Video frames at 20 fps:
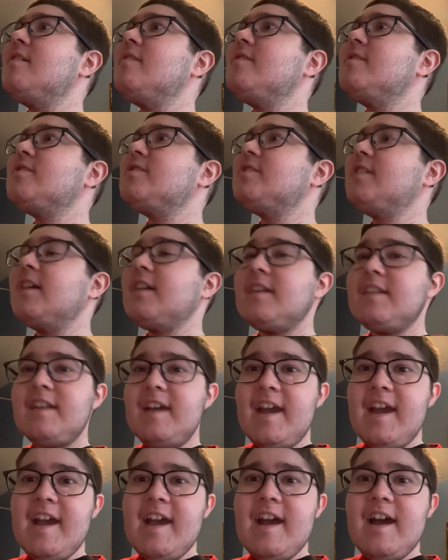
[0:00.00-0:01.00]
the second
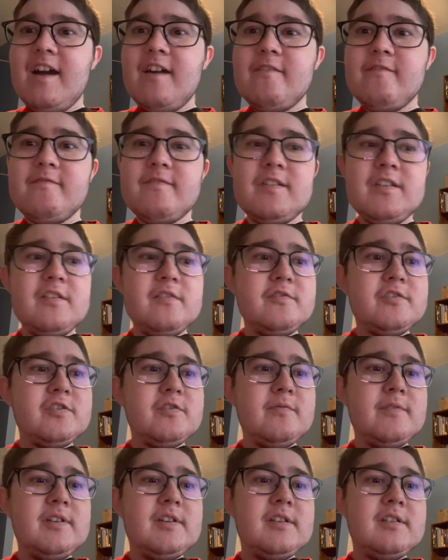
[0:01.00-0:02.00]
half, you know, so
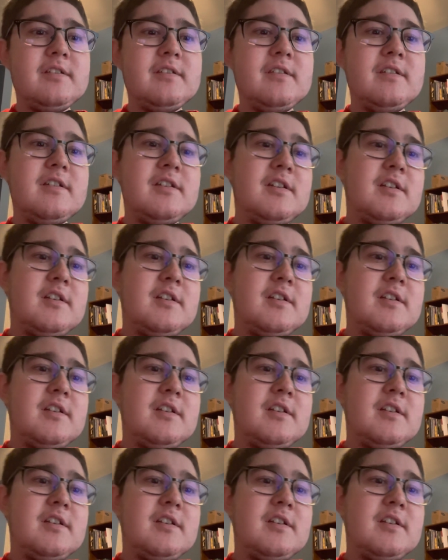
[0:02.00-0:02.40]
we can